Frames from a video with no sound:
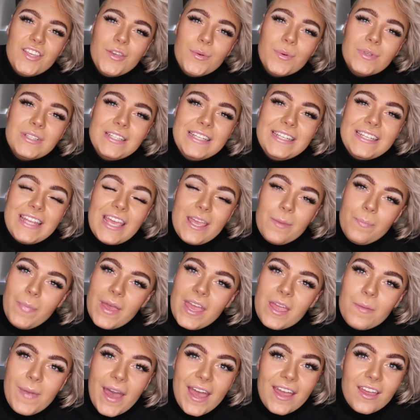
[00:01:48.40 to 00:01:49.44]
you will need a
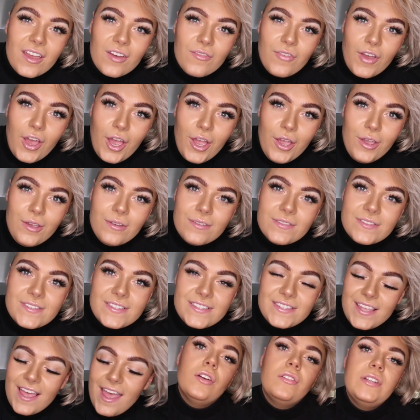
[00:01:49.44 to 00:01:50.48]
big bag of oats,
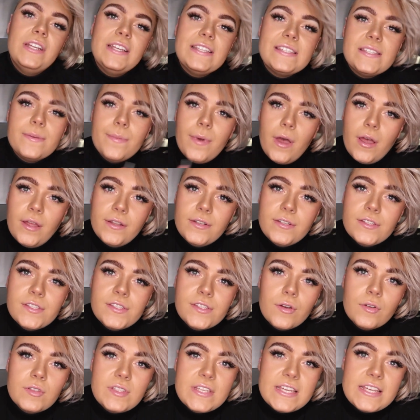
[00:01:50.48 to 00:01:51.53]
you'll need some
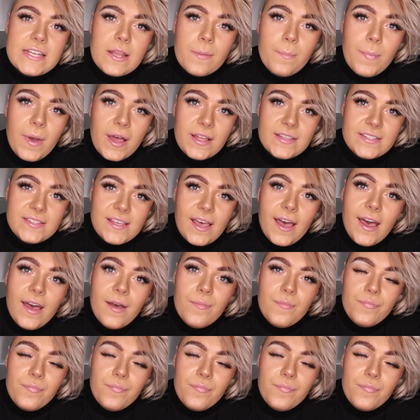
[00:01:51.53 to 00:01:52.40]
unsalted butter,